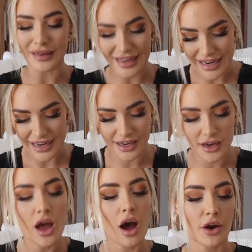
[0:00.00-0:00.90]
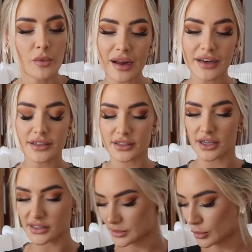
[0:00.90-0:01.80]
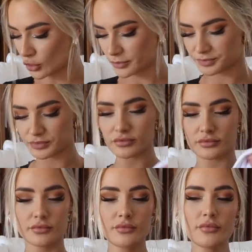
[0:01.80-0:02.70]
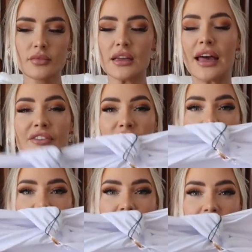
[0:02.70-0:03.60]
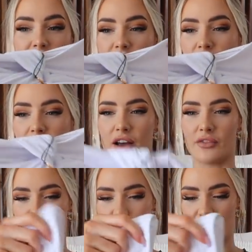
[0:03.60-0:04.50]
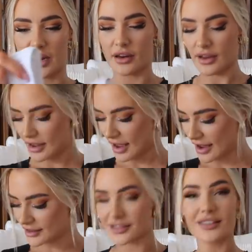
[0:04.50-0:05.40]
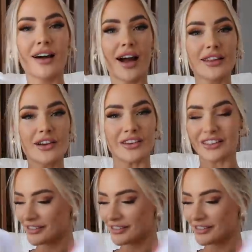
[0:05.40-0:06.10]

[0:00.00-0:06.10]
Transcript: Bikini. I got mine in a size small and it fit really nicely, really comfortably, and I love it.